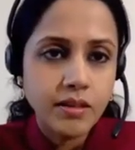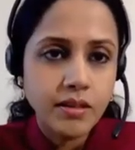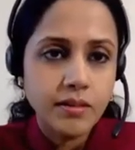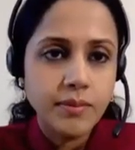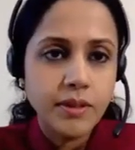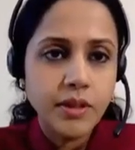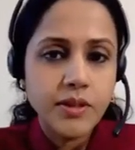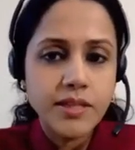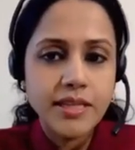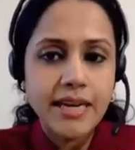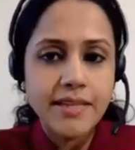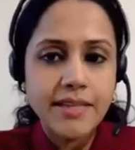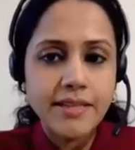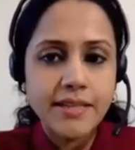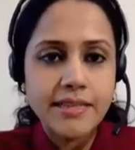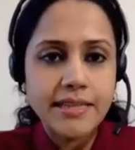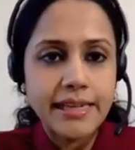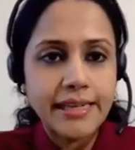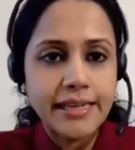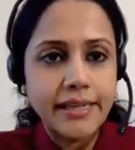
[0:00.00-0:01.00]
because it has a
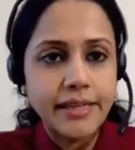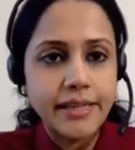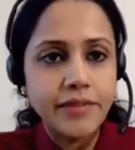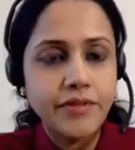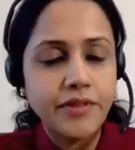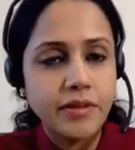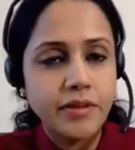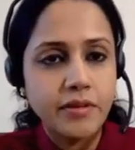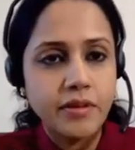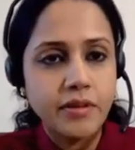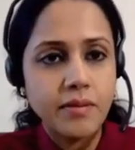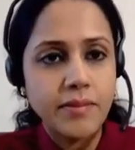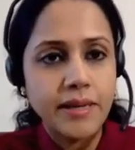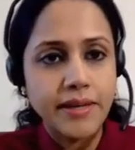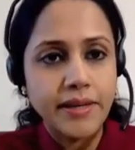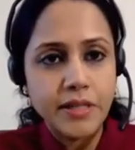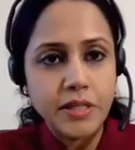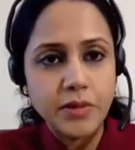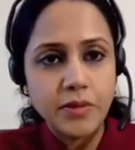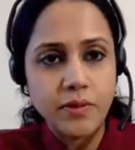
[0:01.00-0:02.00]
slightly different
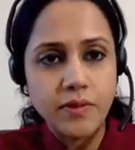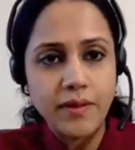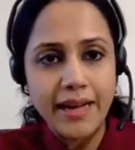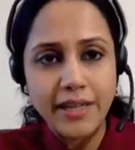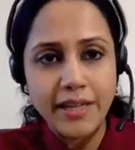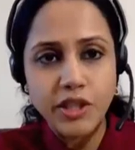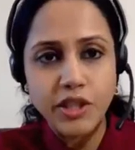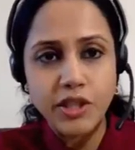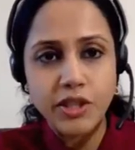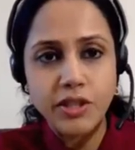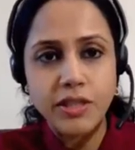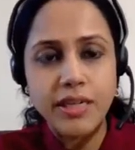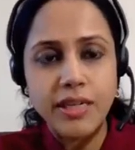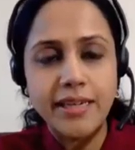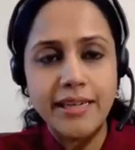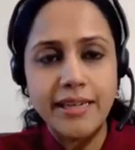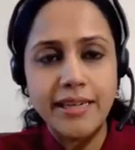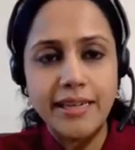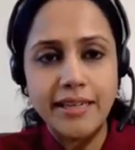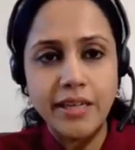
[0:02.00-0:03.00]
mechanism of action.
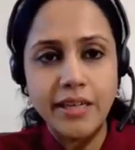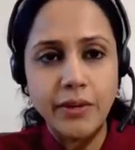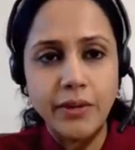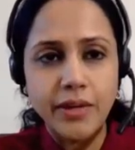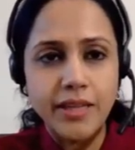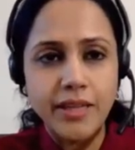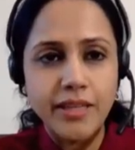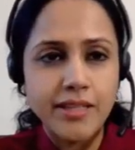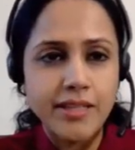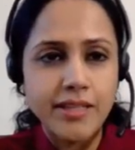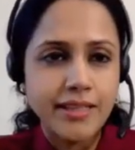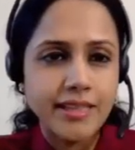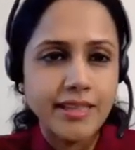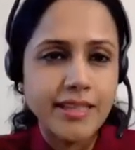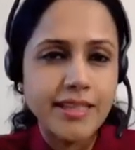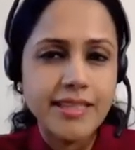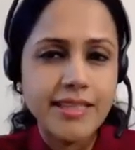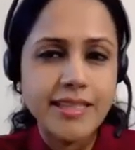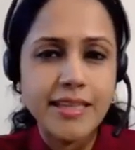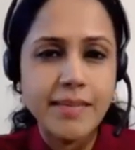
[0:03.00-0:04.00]
It hits, I
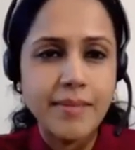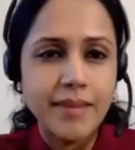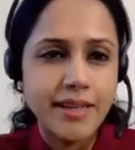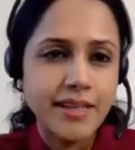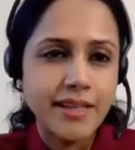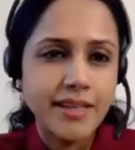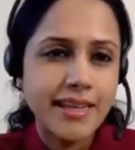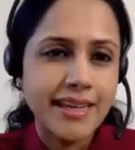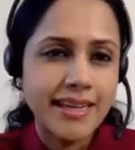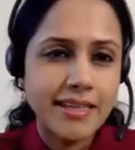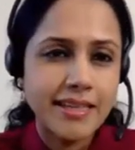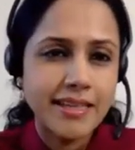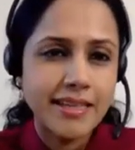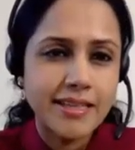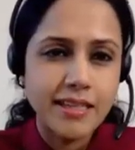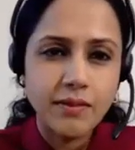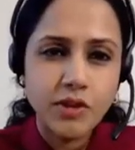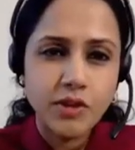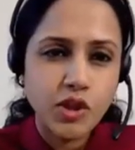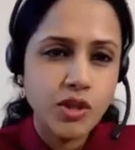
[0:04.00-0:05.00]
think, c-MET and
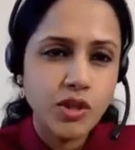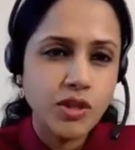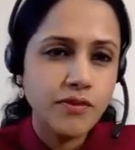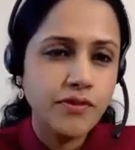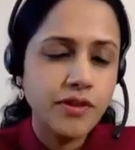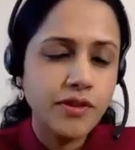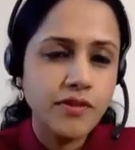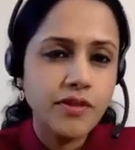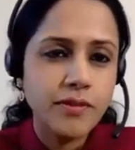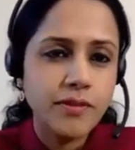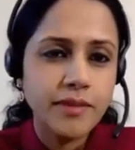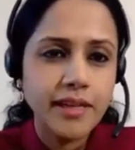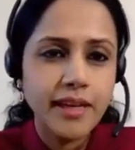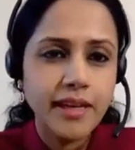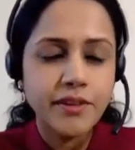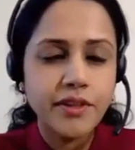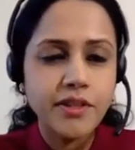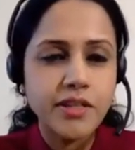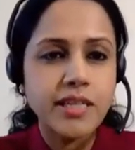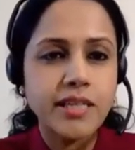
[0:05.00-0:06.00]
AXL, which is different from the
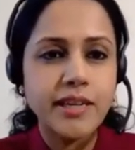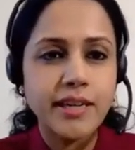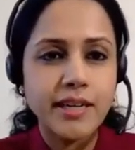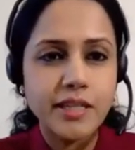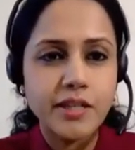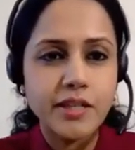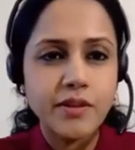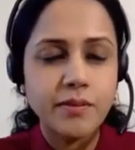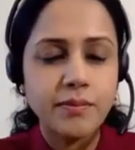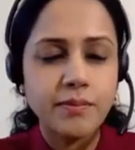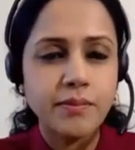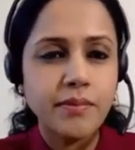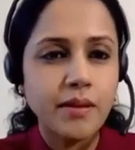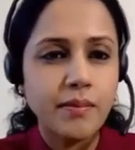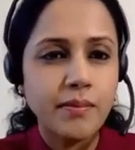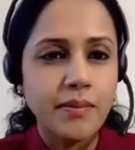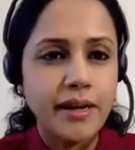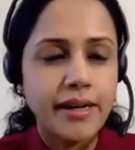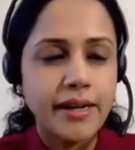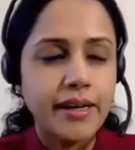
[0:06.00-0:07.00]
other TKIs from
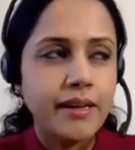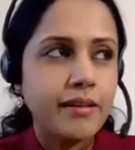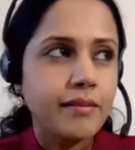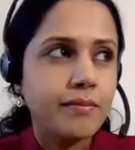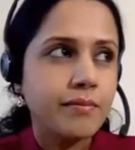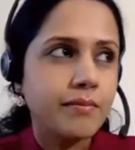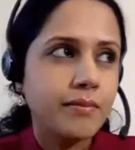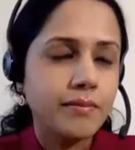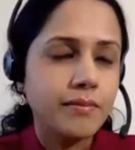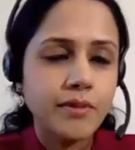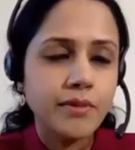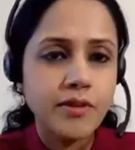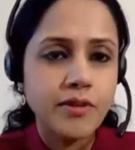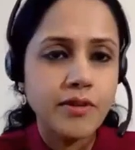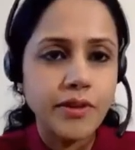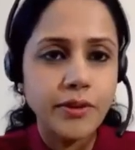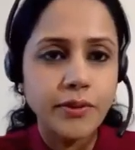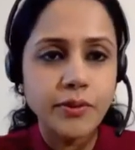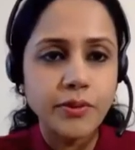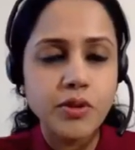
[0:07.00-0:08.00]
my
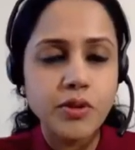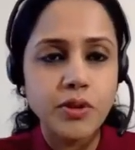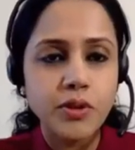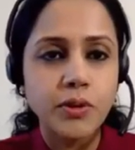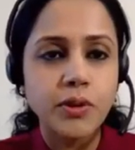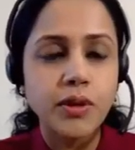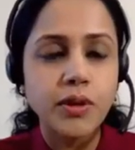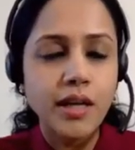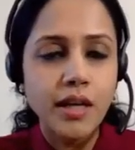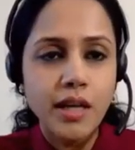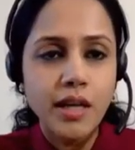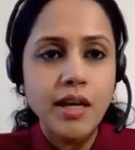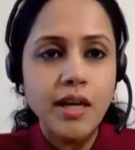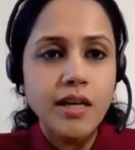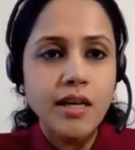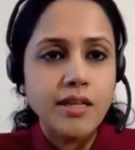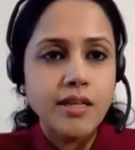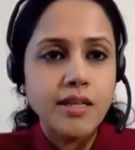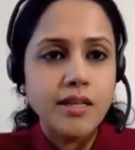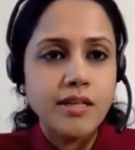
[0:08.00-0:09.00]
review. So
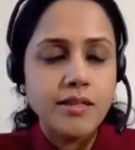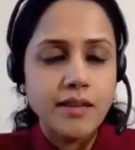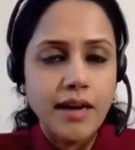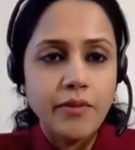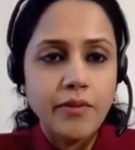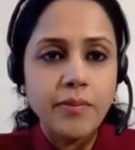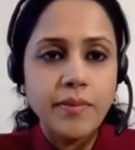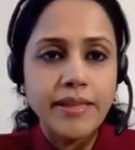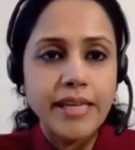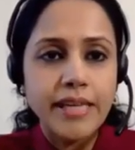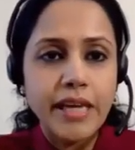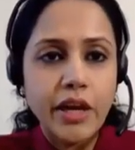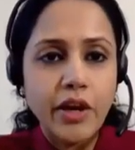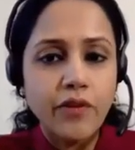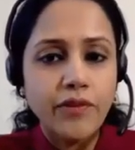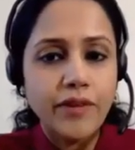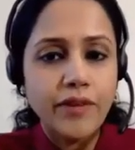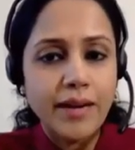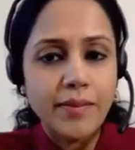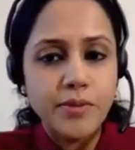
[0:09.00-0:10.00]
I would be thinking
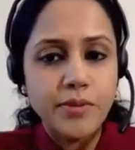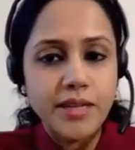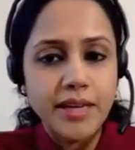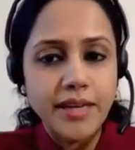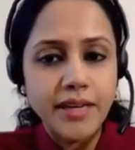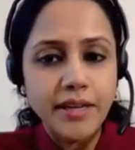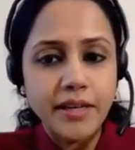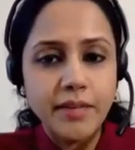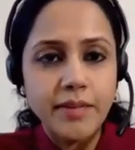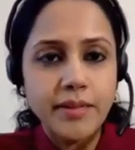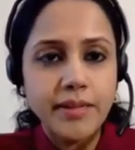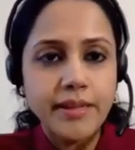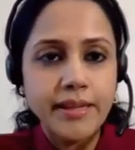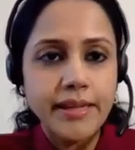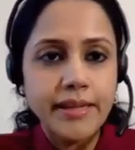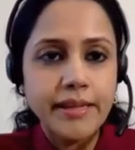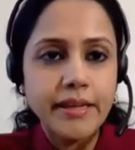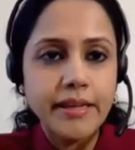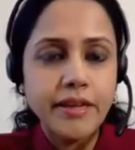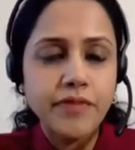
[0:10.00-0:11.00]
of cabozantinib. And
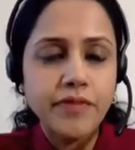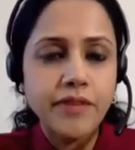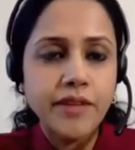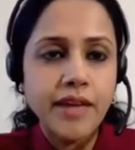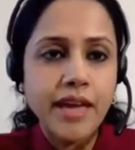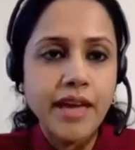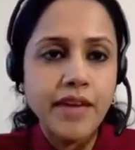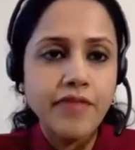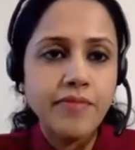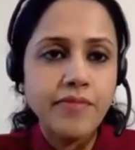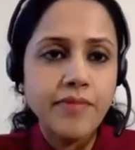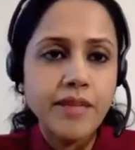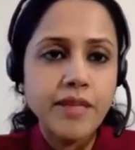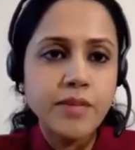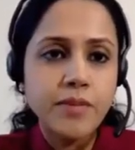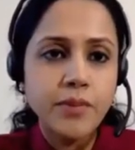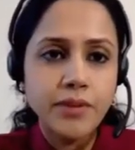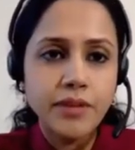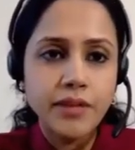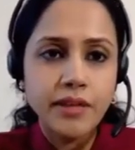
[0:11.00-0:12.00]
then if the AFP
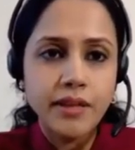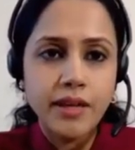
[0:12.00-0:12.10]
is more than